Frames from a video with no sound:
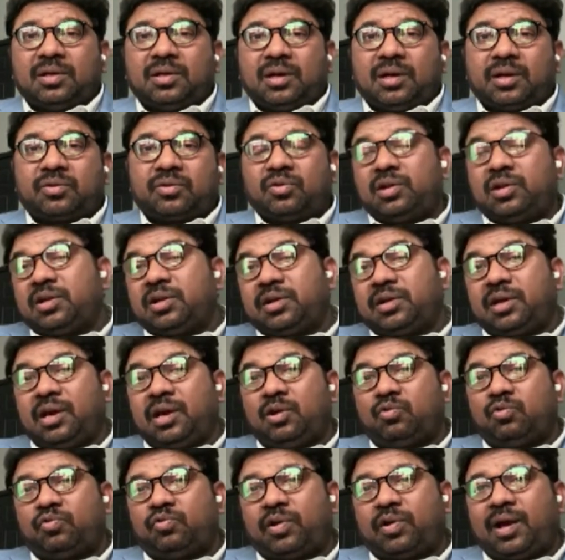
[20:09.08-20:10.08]
actually it
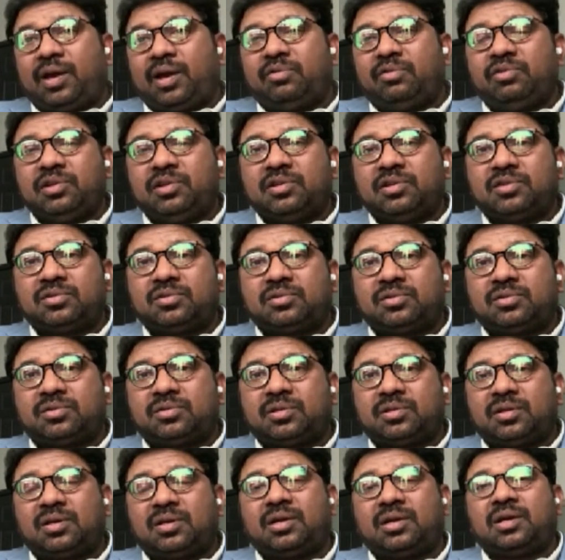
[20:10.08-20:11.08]
gave 5 years
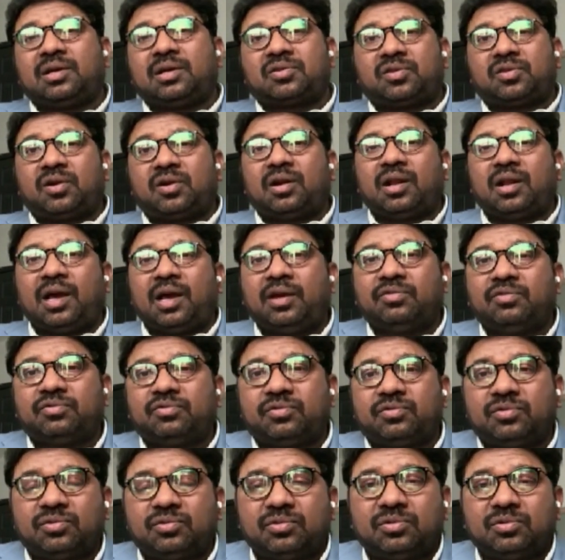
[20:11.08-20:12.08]
extra life
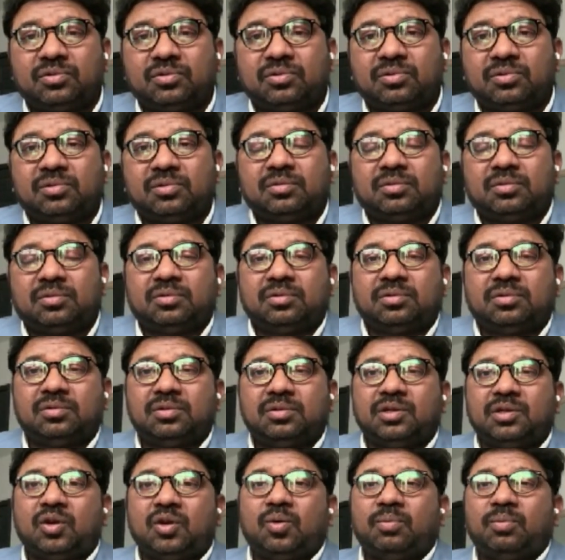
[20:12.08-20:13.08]
to,
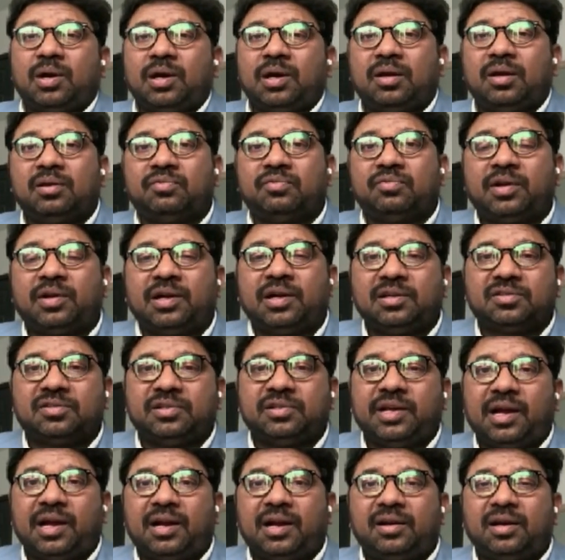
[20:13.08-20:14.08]
my friend's
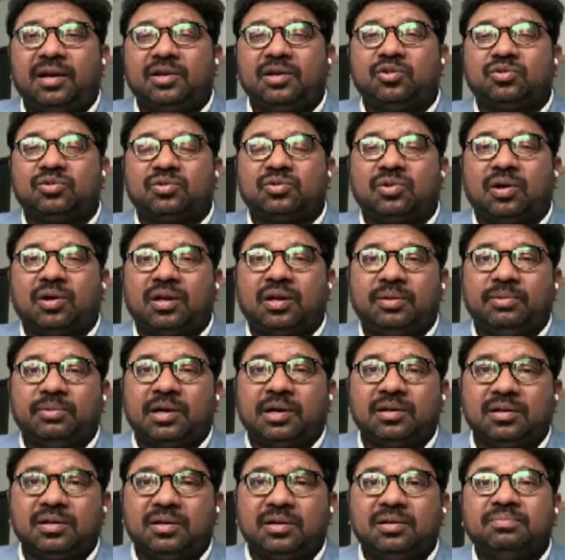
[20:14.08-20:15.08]
dad. I used to call him
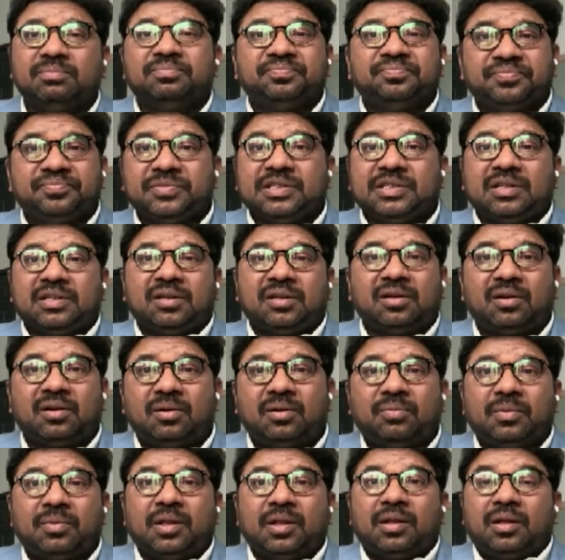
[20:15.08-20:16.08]
uncle, you
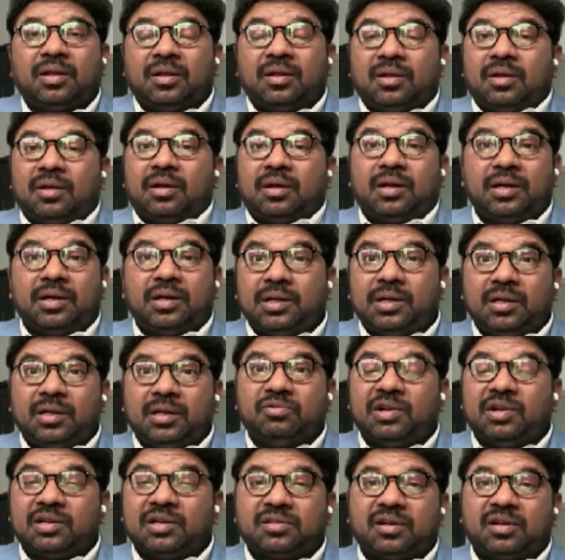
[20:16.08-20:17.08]
know, and he
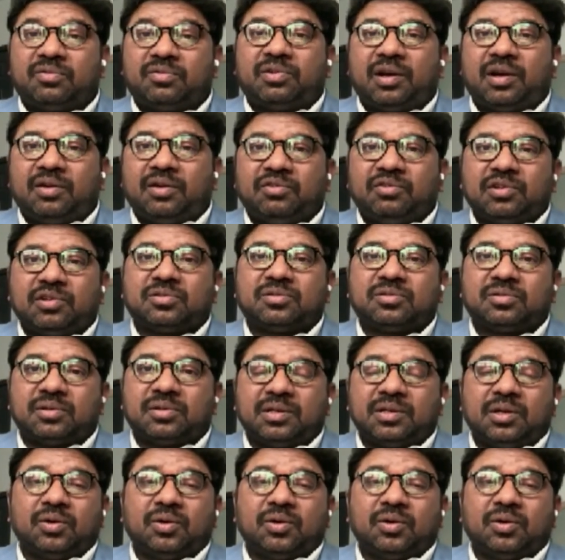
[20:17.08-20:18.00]
lived extra 5 years. So,